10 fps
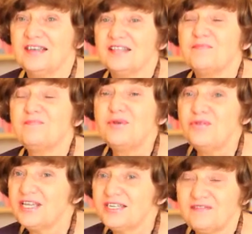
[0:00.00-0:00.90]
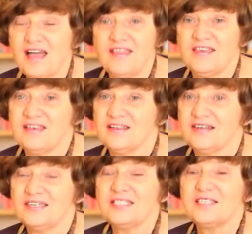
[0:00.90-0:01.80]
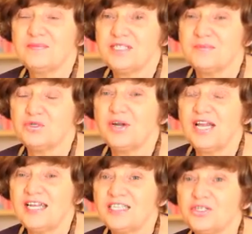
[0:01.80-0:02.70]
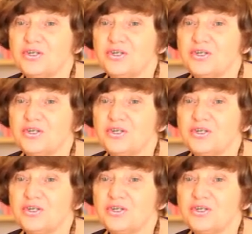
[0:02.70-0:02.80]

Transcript: the myriad of other symptoms related